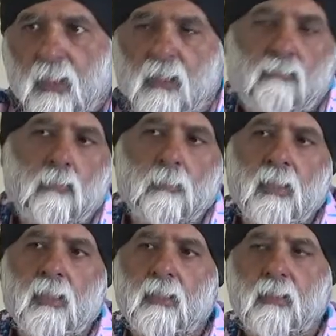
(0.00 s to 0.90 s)
And for
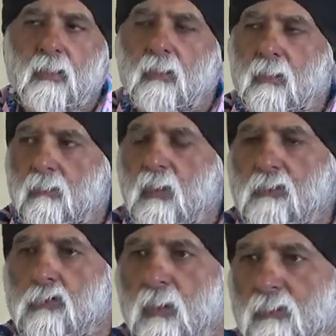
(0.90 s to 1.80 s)
me,
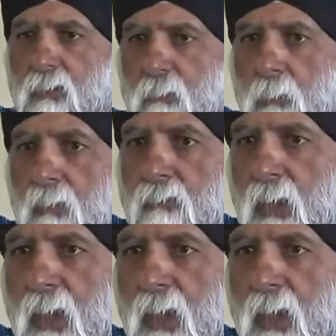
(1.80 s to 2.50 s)
graduation above